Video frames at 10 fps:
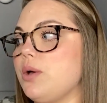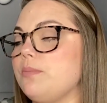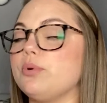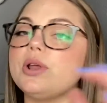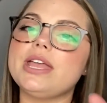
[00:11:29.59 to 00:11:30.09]

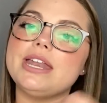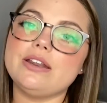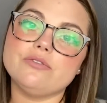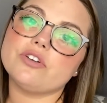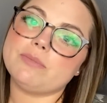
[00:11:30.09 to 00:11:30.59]
bring in
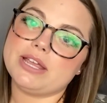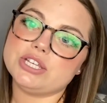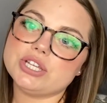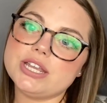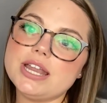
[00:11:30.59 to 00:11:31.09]

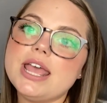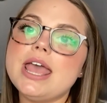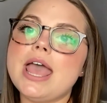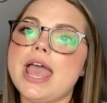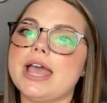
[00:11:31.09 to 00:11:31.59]
information
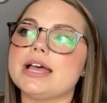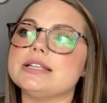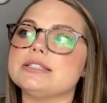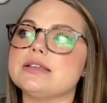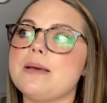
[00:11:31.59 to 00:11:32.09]

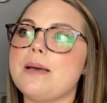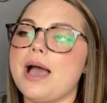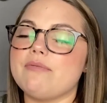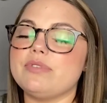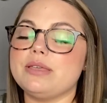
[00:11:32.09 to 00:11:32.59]
and
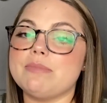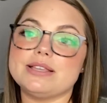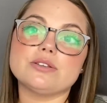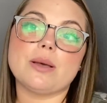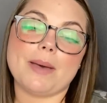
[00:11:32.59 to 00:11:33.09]
have the
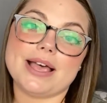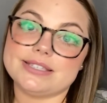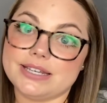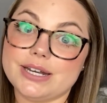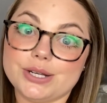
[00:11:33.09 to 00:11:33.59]
mental
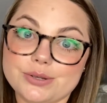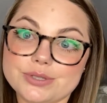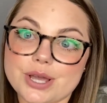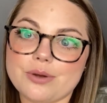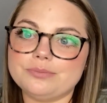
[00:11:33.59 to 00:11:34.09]
capacity to do
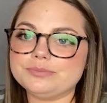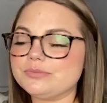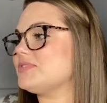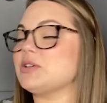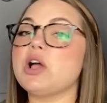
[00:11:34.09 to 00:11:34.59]
so.
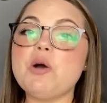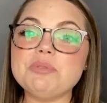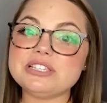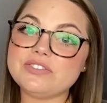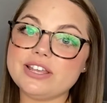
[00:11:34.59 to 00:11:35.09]
So I hope
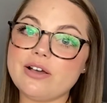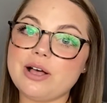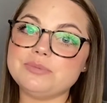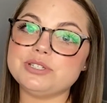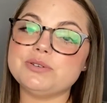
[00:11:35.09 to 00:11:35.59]
this video
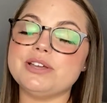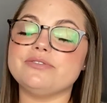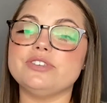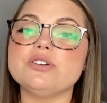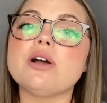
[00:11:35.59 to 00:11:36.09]
helped you. If
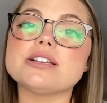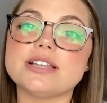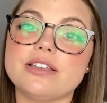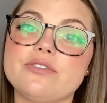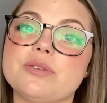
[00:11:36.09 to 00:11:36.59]
you are
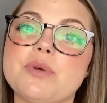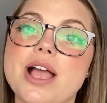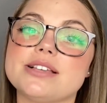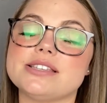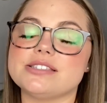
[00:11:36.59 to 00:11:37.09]
studying for the
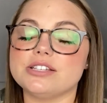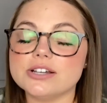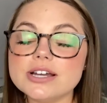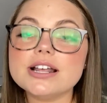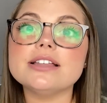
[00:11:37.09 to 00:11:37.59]
Praxis,
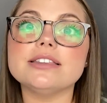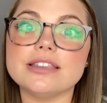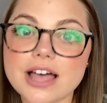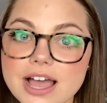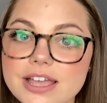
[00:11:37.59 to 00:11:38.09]
good
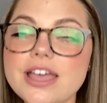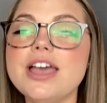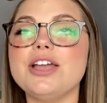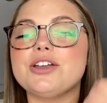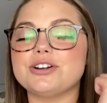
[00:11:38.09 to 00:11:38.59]
luck.
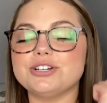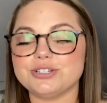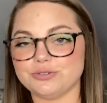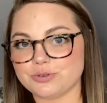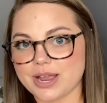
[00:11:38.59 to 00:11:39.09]
You're going to
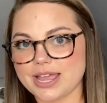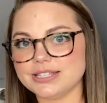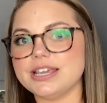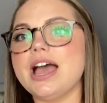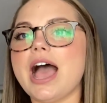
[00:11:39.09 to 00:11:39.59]
do
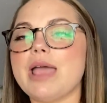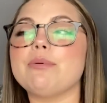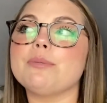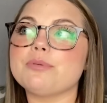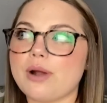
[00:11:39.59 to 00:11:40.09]
great. I
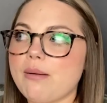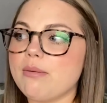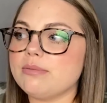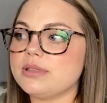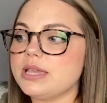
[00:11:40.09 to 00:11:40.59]
will
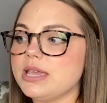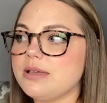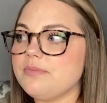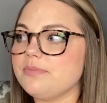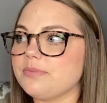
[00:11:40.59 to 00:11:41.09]
probably